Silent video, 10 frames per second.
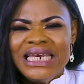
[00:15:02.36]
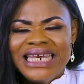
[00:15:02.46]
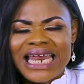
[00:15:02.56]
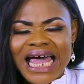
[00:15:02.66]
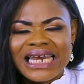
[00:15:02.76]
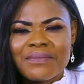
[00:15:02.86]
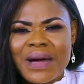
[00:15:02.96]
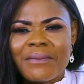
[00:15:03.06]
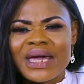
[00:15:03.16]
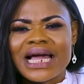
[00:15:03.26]
na ne
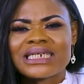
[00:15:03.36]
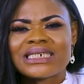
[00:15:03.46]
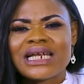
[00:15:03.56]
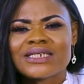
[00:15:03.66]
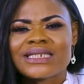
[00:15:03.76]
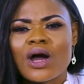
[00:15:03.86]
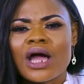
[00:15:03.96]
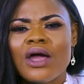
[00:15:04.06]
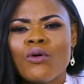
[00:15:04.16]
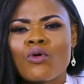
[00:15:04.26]
maame ka kire ne se
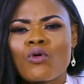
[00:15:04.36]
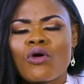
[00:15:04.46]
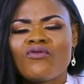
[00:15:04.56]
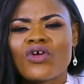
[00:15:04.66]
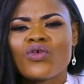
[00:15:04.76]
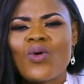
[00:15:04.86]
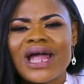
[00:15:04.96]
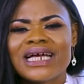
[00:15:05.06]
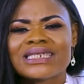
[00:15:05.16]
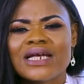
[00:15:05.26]
enkrofo no
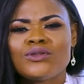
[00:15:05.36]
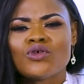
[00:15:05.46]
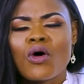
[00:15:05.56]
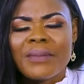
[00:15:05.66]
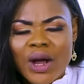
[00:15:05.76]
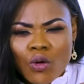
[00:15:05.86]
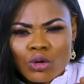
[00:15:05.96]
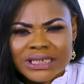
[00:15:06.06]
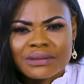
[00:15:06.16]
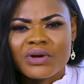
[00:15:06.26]
wan asante on be
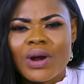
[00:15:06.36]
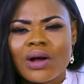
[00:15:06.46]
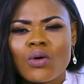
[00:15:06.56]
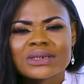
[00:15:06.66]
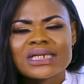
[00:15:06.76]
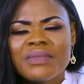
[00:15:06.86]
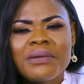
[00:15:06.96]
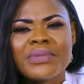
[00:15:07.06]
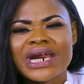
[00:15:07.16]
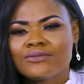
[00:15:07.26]
cause miracle, or
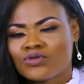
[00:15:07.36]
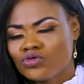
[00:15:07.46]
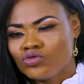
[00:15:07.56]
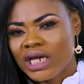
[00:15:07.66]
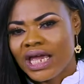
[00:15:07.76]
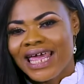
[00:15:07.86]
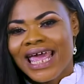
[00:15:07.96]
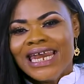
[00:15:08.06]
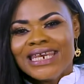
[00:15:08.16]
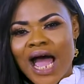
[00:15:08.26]
semi mrenso ye.
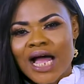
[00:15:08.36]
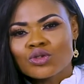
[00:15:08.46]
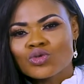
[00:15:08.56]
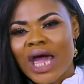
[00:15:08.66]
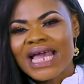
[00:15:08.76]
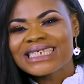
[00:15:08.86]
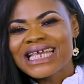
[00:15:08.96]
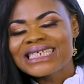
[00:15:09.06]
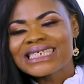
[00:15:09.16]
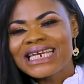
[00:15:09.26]
Nansu, a
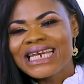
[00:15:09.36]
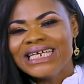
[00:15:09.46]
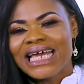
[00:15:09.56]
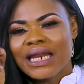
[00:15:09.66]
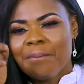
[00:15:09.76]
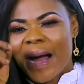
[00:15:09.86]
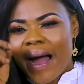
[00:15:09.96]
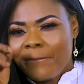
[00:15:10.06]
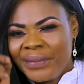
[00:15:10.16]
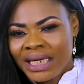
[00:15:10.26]
son send a yenny
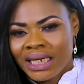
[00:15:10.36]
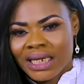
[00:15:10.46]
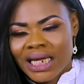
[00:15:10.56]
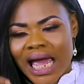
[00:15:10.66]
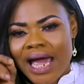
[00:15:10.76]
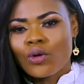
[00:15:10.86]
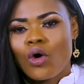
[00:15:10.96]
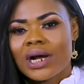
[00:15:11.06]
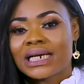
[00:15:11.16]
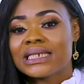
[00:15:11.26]
mammy, and
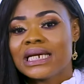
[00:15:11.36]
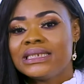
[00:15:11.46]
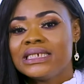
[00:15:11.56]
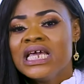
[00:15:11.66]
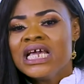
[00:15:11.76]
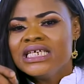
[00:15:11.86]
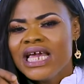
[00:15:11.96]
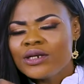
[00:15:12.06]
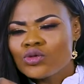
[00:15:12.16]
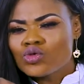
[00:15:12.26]
all cassenti.
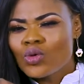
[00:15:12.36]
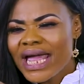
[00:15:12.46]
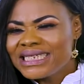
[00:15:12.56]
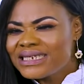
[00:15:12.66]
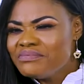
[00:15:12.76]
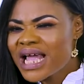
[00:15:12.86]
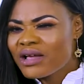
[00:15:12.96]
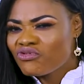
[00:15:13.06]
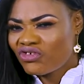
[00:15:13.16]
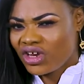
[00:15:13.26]
Yes, so ain't me
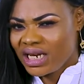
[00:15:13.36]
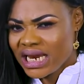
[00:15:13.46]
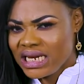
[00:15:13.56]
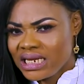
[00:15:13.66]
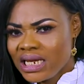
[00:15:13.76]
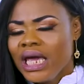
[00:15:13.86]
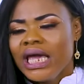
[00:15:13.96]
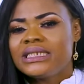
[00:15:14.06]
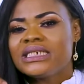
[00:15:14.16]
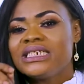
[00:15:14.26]
unchain any.
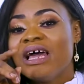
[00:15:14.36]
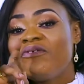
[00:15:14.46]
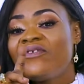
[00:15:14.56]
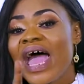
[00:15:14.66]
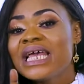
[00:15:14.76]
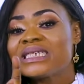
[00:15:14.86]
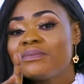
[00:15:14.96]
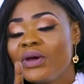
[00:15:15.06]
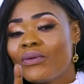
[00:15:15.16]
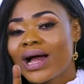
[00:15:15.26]
Into the first
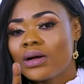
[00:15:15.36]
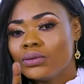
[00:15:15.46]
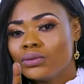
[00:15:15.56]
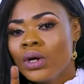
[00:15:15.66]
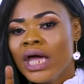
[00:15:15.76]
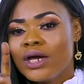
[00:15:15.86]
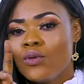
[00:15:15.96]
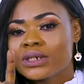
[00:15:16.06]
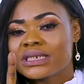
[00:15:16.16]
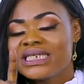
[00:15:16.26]
miracle, no, it
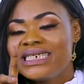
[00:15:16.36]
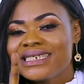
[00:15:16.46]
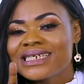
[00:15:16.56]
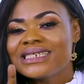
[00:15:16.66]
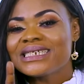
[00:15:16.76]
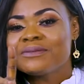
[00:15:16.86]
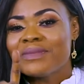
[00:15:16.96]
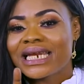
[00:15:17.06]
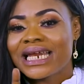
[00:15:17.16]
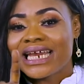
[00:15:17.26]
was Jesus's
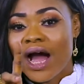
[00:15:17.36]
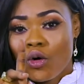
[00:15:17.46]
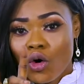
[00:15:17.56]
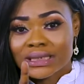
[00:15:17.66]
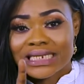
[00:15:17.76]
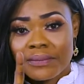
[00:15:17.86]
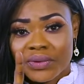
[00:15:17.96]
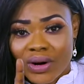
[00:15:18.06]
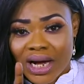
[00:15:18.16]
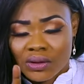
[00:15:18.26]
mother that caused that
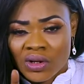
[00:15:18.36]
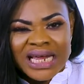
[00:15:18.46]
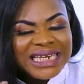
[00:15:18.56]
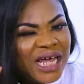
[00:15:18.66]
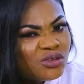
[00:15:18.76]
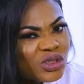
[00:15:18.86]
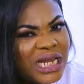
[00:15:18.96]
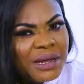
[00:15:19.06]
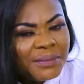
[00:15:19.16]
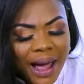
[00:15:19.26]
miracle. Nansu,
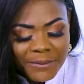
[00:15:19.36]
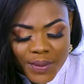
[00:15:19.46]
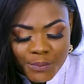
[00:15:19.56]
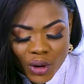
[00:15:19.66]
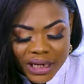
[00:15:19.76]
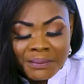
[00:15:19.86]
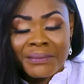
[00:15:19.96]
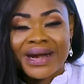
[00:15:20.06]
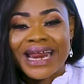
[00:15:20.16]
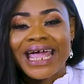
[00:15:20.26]
none of my mammy pony
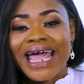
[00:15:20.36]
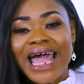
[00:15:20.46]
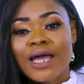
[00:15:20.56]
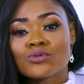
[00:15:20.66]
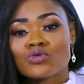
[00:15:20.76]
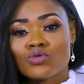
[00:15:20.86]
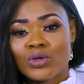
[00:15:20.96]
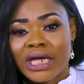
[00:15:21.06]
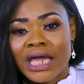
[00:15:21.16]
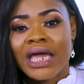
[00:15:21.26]
mre, and
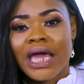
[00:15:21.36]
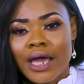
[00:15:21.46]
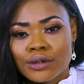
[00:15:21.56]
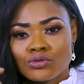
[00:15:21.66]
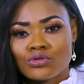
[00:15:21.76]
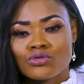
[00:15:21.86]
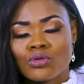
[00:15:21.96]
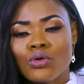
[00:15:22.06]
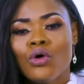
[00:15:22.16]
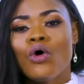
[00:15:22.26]
so ye, and
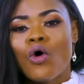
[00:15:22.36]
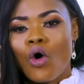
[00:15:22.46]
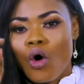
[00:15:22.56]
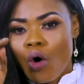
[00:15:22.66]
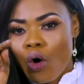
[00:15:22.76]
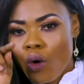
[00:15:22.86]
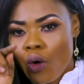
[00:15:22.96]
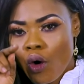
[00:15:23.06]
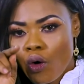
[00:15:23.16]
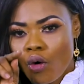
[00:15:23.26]
so.
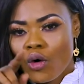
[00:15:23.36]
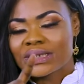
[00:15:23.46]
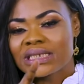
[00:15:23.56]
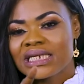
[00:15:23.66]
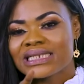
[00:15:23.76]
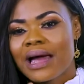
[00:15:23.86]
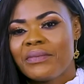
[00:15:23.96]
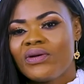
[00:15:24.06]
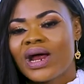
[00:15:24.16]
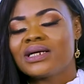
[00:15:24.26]
Or cause is a
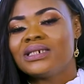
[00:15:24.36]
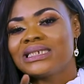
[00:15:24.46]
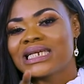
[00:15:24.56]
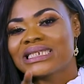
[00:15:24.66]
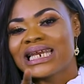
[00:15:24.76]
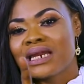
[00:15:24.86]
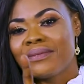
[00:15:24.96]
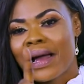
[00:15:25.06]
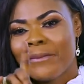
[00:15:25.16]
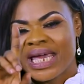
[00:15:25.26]
miracle, this answer, none
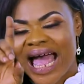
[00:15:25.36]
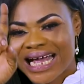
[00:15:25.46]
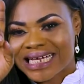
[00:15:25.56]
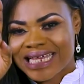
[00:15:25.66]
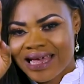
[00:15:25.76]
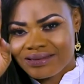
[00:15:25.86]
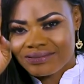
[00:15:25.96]
of my akasa.